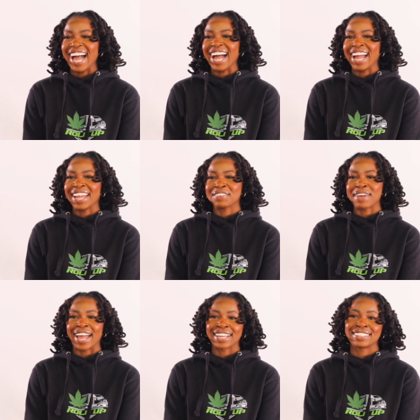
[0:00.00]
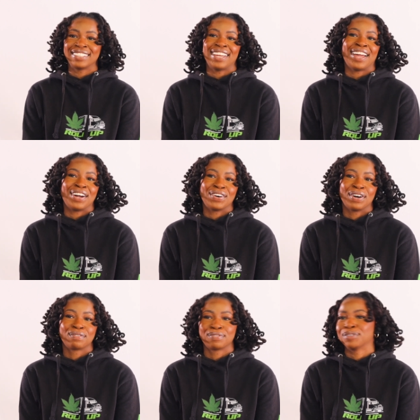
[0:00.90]
I am actually now
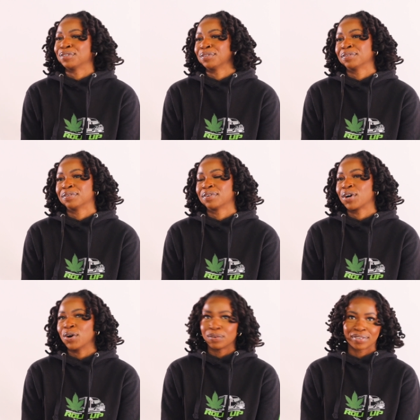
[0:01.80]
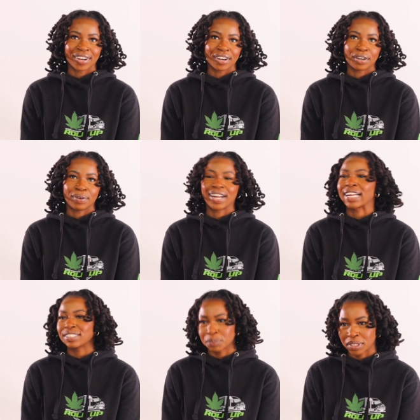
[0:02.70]
a full cone girl. I
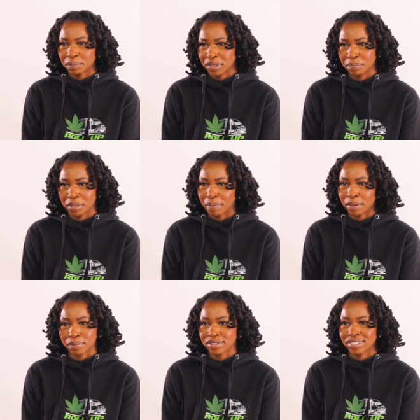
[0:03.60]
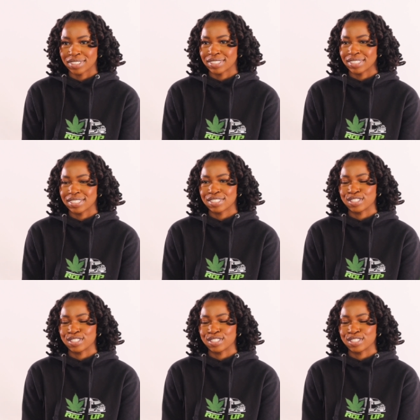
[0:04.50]
guess what could be papers in a sense.